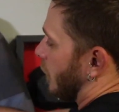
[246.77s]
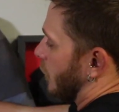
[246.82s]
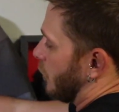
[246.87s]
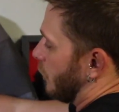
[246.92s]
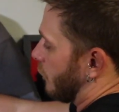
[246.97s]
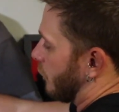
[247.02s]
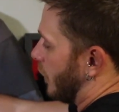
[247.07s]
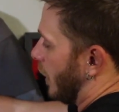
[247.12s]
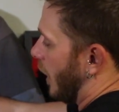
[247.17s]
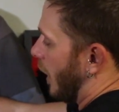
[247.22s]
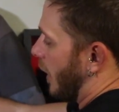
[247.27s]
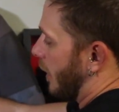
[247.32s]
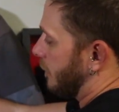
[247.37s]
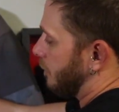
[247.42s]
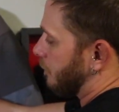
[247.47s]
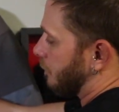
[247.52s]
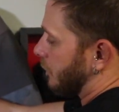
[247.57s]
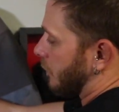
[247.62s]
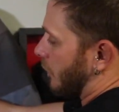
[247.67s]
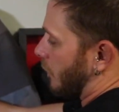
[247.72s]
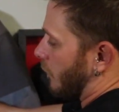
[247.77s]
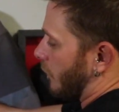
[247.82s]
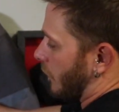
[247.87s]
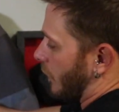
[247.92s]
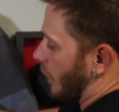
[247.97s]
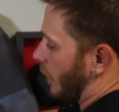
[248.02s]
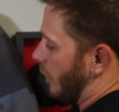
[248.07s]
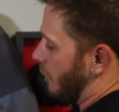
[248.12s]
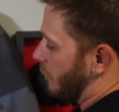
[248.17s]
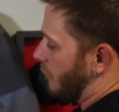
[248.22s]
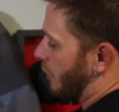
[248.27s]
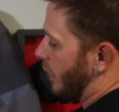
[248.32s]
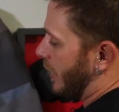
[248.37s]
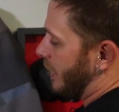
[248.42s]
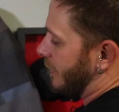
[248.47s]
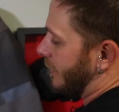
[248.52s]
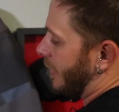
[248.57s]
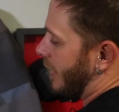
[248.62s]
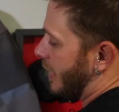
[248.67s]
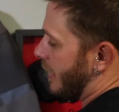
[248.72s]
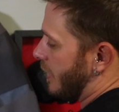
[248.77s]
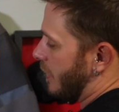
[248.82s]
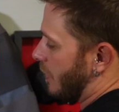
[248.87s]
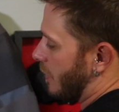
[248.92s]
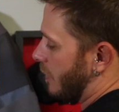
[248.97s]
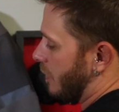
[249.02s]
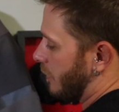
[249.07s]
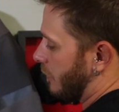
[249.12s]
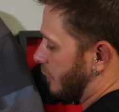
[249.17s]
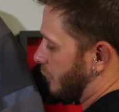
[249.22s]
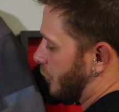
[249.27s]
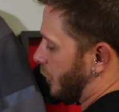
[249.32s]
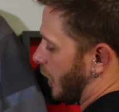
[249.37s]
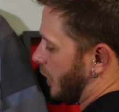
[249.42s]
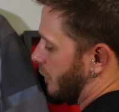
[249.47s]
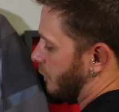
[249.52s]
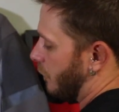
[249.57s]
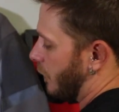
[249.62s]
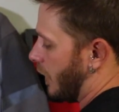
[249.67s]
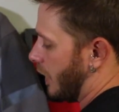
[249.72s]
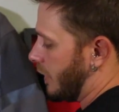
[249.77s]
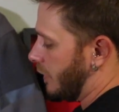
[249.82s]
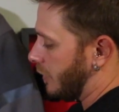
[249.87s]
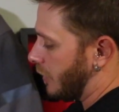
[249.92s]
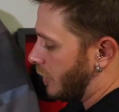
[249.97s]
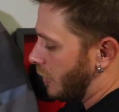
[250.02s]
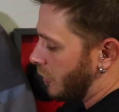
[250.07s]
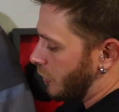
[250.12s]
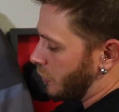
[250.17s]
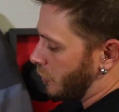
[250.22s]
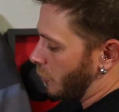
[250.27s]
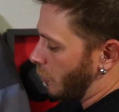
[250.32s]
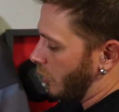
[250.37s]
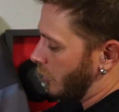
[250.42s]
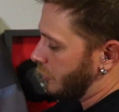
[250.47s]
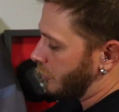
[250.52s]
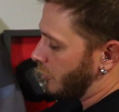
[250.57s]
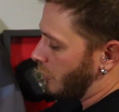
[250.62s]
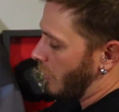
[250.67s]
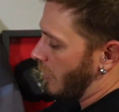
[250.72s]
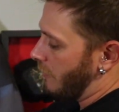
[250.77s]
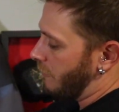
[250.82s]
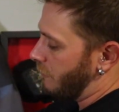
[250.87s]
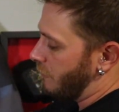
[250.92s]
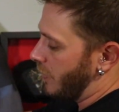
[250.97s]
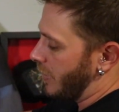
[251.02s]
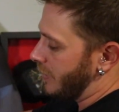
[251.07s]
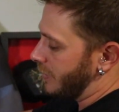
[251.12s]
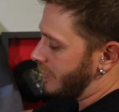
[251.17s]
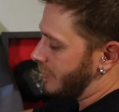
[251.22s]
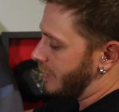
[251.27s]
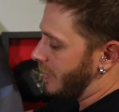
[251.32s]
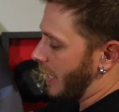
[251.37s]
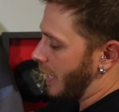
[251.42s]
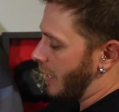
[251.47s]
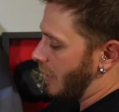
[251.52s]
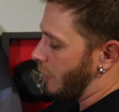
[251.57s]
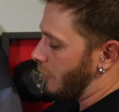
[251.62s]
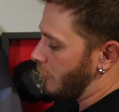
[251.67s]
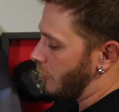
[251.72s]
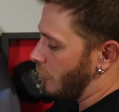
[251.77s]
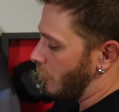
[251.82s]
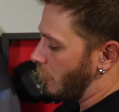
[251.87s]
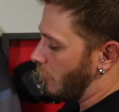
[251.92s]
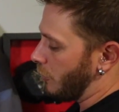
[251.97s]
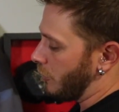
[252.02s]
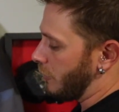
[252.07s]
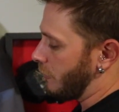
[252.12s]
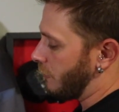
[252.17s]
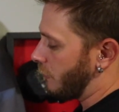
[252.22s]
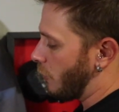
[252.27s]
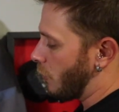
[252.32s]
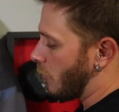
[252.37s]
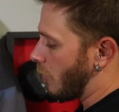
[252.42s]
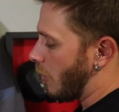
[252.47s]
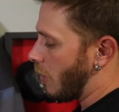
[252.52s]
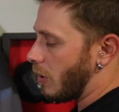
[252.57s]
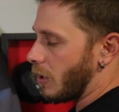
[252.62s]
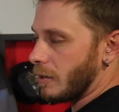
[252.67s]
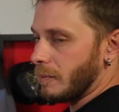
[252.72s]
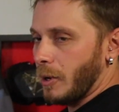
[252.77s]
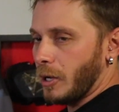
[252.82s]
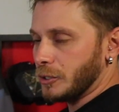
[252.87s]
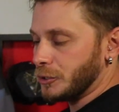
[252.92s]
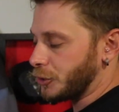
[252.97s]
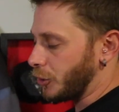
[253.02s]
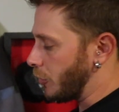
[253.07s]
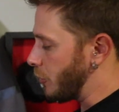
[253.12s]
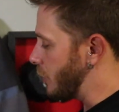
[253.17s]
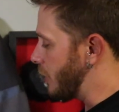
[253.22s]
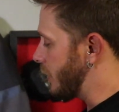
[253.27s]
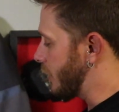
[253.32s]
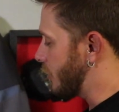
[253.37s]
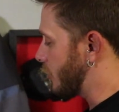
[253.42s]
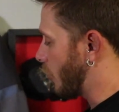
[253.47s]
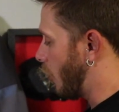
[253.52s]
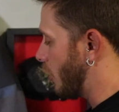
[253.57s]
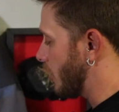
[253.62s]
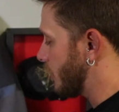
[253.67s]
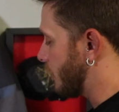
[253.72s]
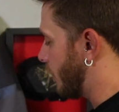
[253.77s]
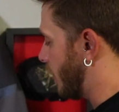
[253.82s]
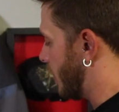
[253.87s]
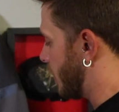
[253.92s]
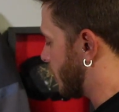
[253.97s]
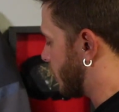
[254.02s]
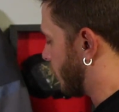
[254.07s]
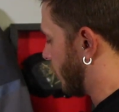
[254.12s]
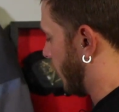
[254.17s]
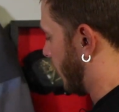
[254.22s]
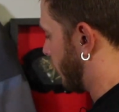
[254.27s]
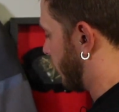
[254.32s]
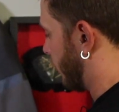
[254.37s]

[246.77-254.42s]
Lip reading: You've got a vent here, chest vent. You also have vents down on the forearm. I'll show you the exhaust vents when I